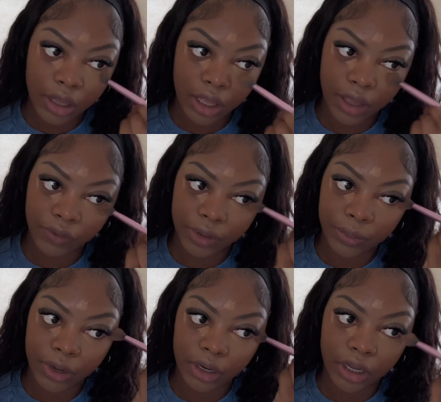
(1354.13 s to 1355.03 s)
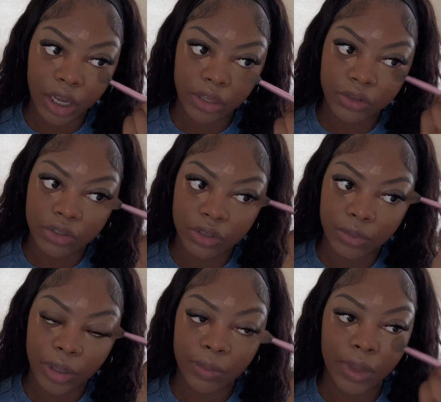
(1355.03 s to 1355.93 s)
every product I use on
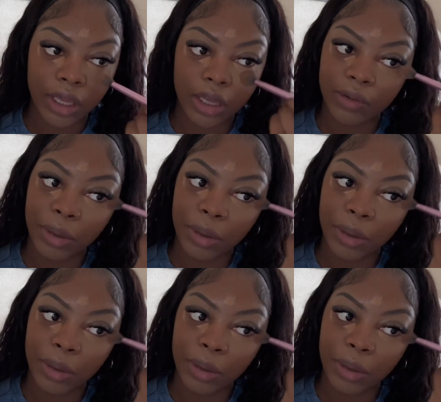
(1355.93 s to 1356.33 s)
my makeup.